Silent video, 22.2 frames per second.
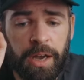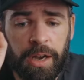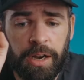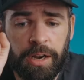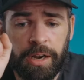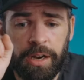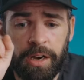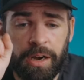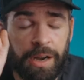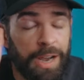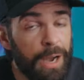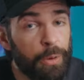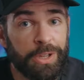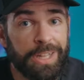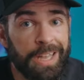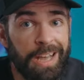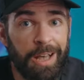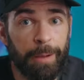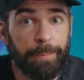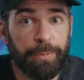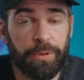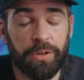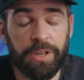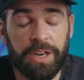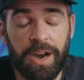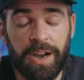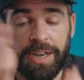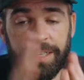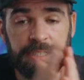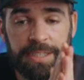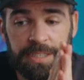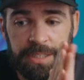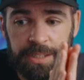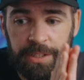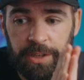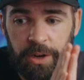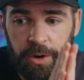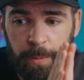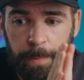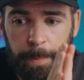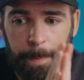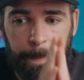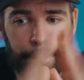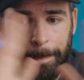Uh, I want to help you guys, you
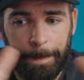know?